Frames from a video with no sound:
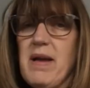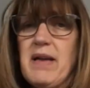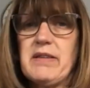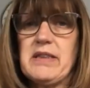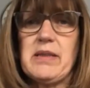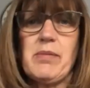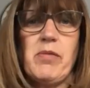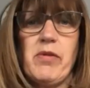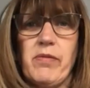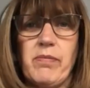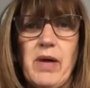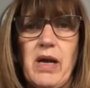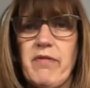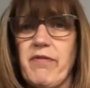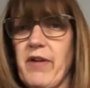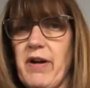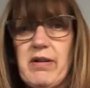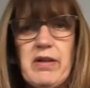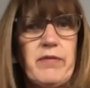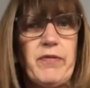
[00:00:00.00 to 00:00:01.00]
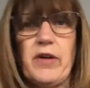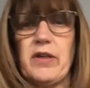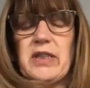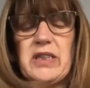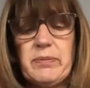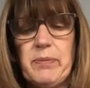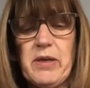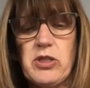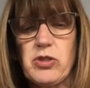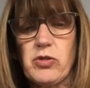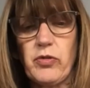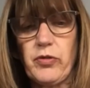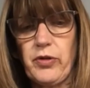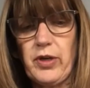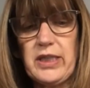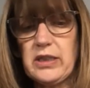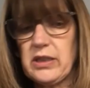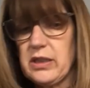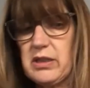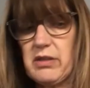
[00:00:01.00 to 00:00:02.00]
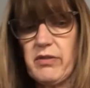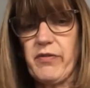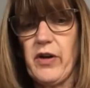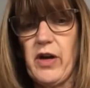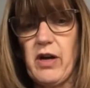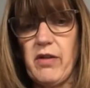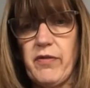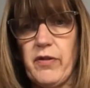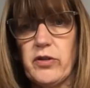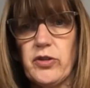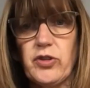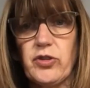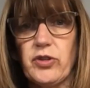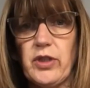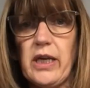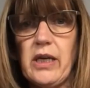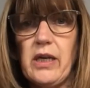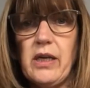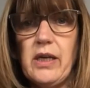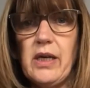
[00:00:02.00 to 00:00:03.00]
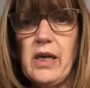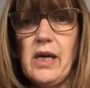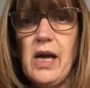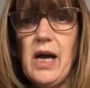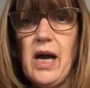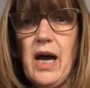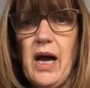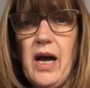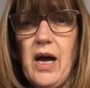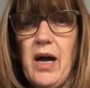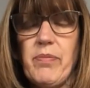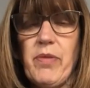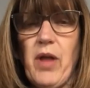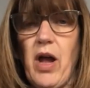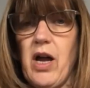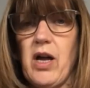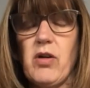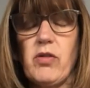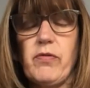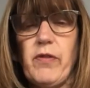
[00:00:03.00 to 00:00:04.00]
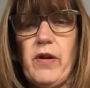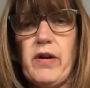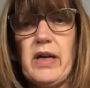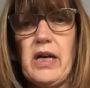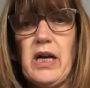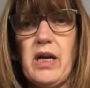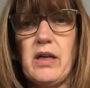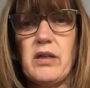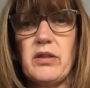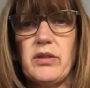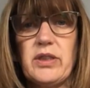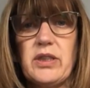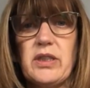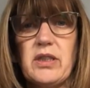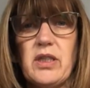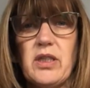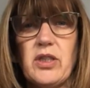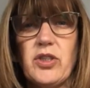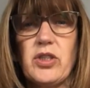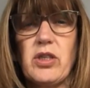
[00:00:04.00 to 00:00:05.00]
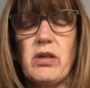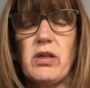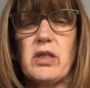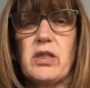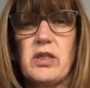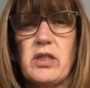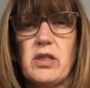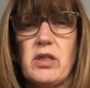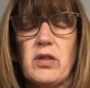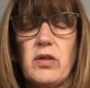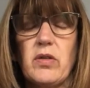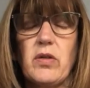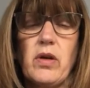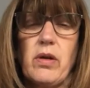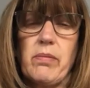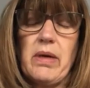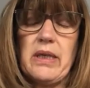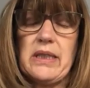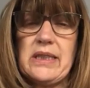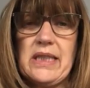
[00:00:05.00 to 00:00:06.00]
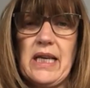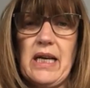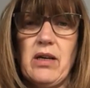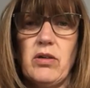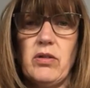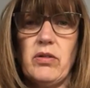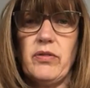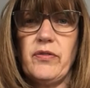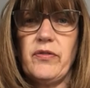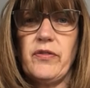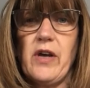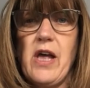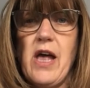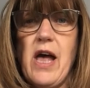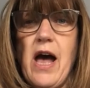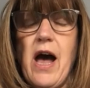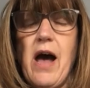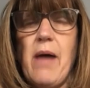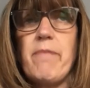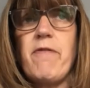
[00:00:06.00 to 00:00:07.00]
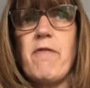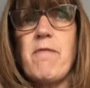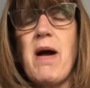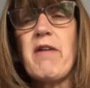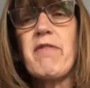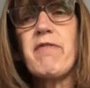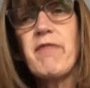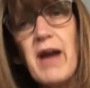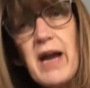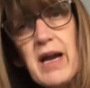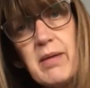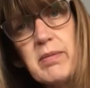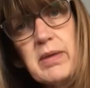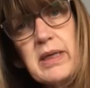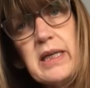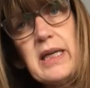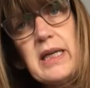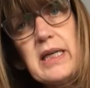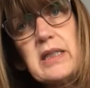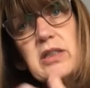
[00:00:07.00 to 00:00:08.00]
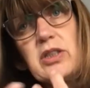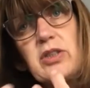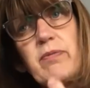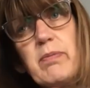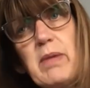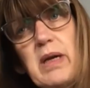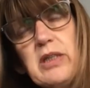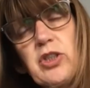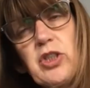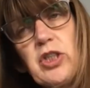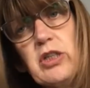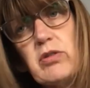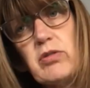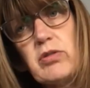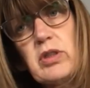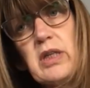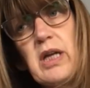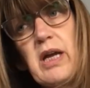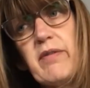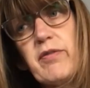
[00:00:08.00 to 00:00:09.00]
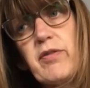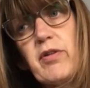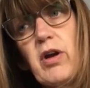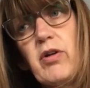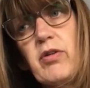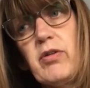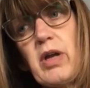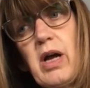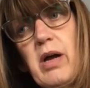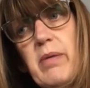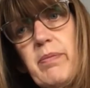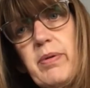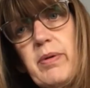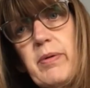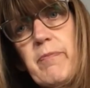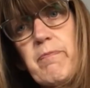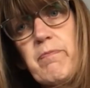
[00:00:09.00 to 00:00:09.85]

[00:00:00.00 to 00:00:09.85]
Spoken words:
met some of my very, very special friends via fostering that I hold very close to myself. For my family, it's my children have grown up